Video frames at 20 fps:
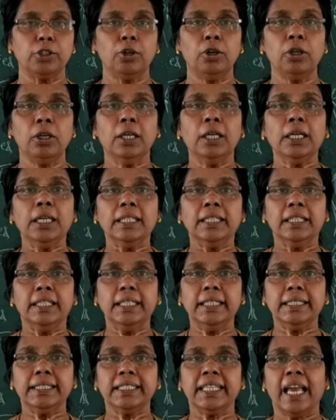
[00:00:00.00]
So
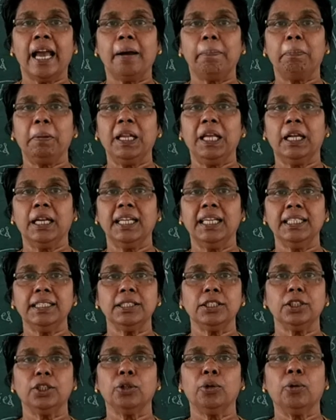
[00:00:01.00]
these
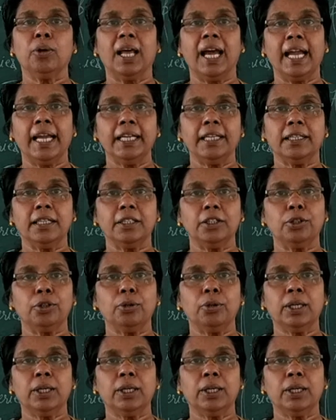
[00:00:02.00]
capillaries united